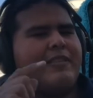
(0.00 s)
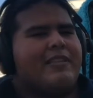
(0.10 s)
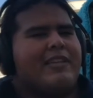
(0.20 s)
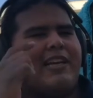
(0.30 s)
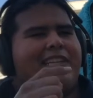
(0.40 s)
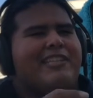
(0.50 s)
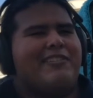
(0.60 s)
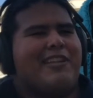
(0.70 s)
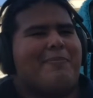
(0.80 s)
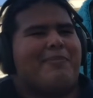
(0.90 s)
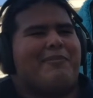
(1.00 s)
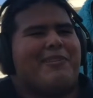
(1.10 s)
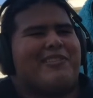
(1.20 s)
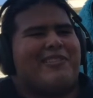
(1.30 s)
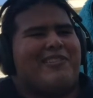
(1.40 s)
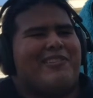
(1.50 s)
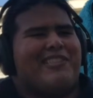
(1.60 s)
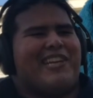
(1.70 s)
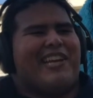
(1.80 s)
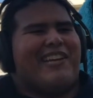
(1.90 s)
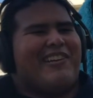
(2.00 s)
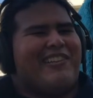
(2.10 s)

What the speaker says: I can do that pretty much all day,